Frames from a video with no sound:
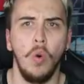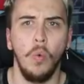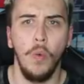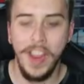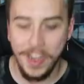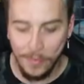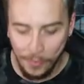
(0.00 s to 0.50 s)

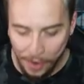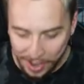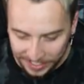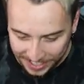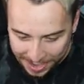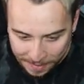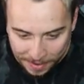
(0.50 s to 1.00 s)
wait,
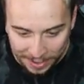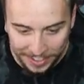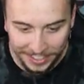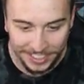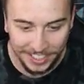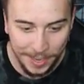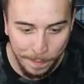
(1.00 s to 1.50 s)
what? Did I make
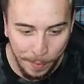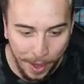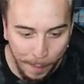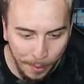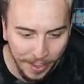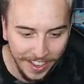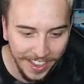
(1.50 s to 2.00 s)
a slip
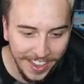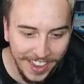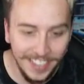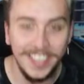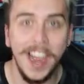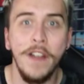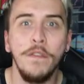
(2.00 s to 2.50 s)
up?
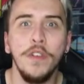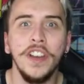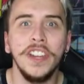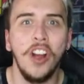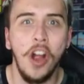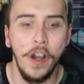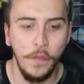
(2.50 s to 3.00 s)
Is every
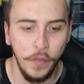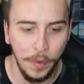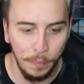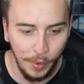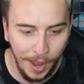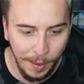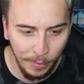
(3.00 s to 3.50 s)
card
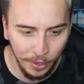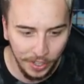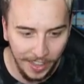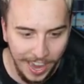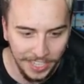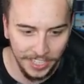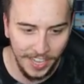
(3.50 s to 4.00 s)
from Primal
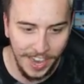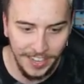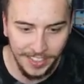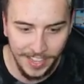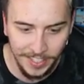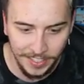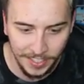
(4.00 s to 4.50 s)
Clash
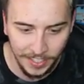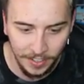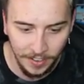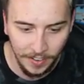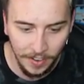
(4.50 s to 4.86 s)
like this?